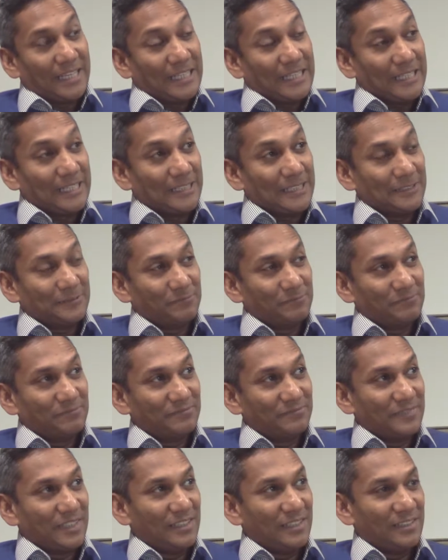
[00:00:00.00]

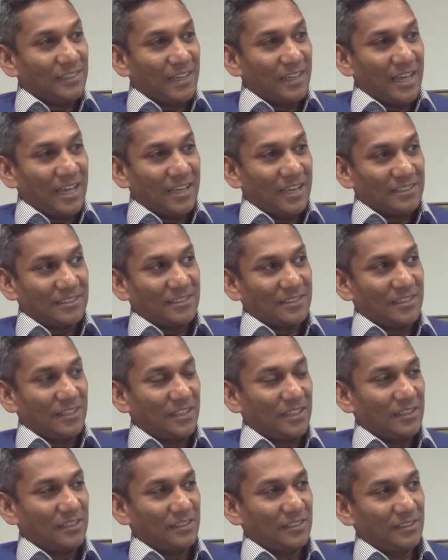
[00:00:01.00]
on. In the last
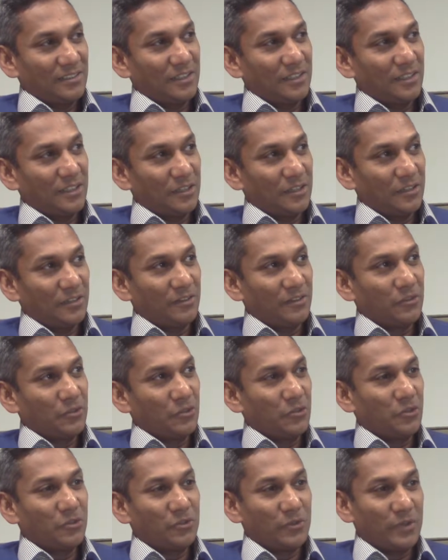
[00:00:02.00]
2
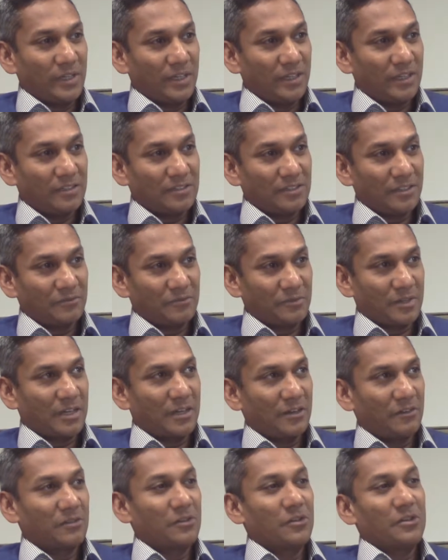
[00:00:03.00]
to 3 years, I've
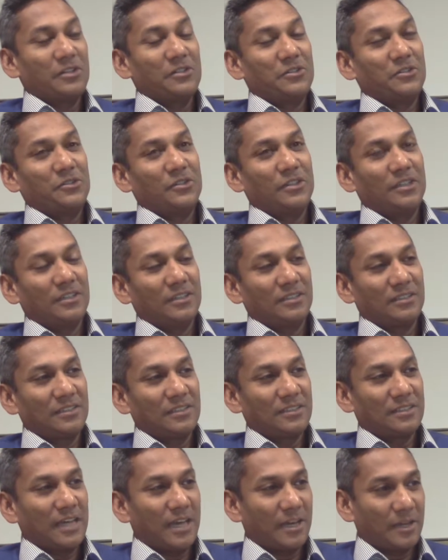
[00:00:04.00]
kind of got into the
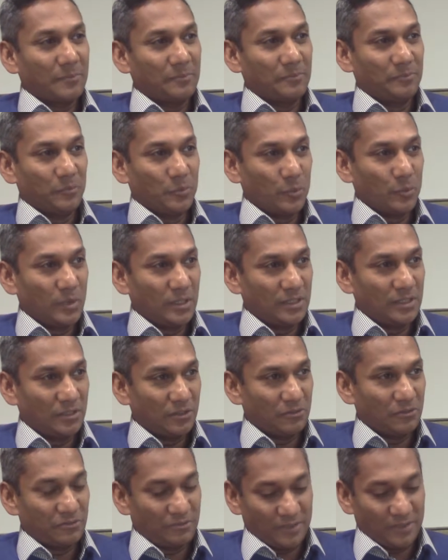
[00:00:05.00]
startup world
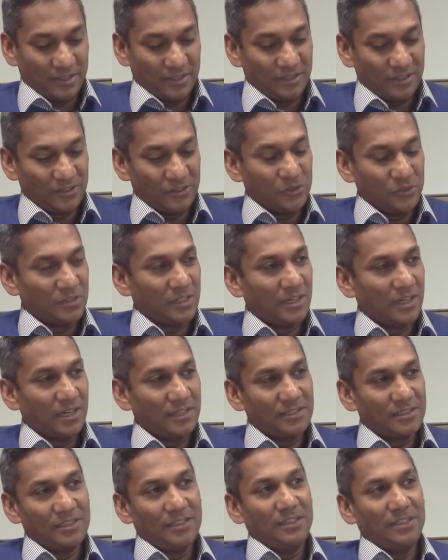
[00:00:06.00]
of using
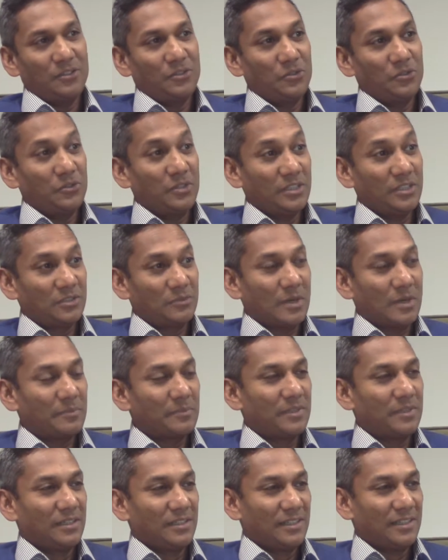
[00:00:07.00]
IT to
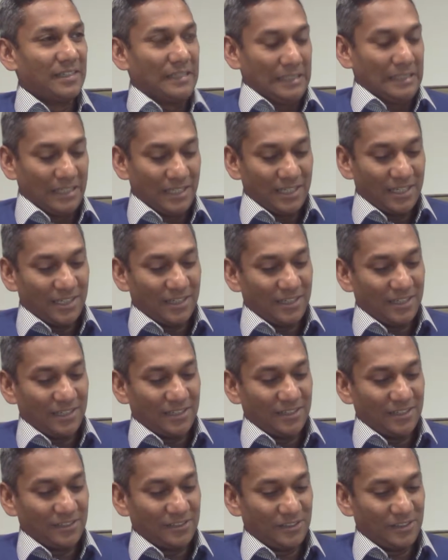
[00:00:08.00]
disrupt
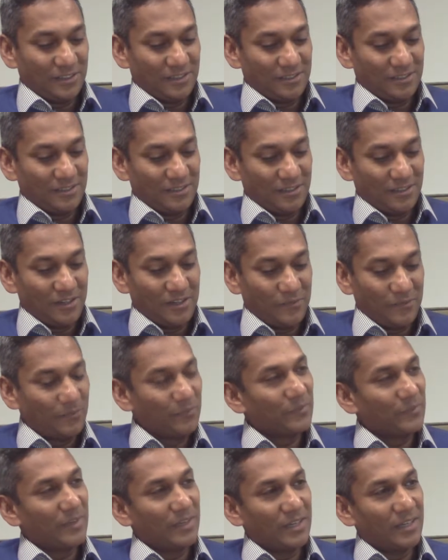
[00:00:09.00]
certain
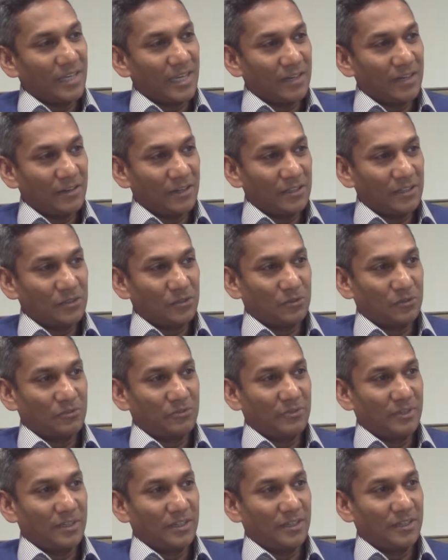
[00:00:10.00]
areas
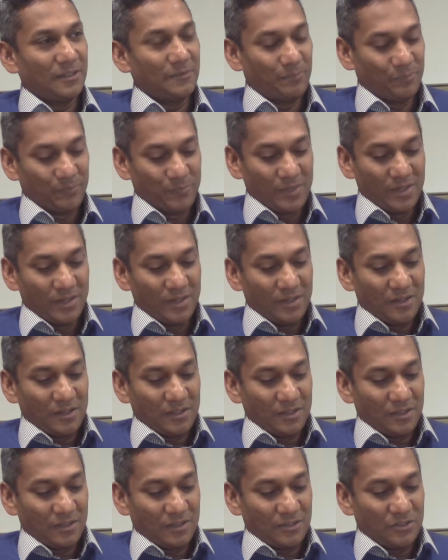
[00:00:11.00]
of
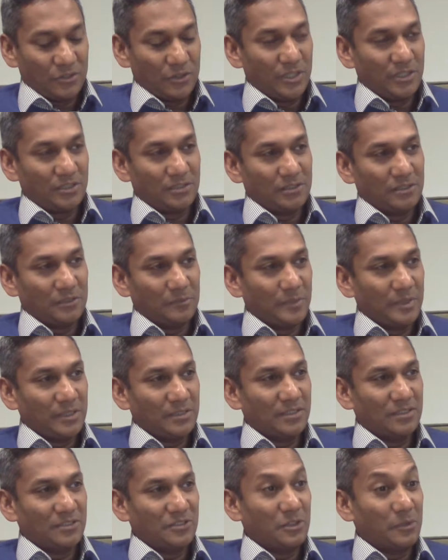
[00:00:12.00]
traditional
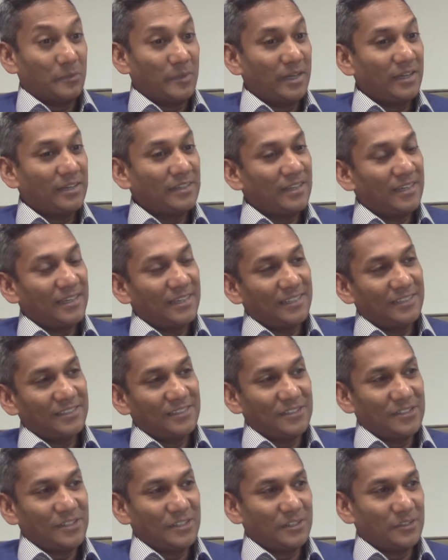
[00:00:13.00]
business domain,
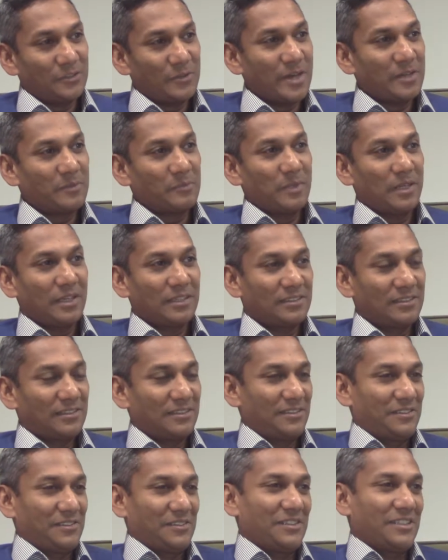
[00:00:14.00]
and
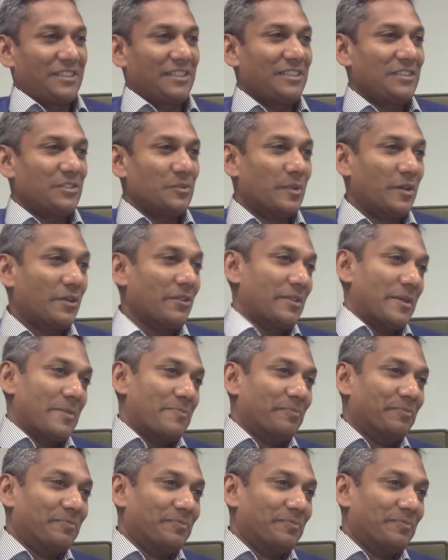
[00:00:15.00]
RentPluz is one of them.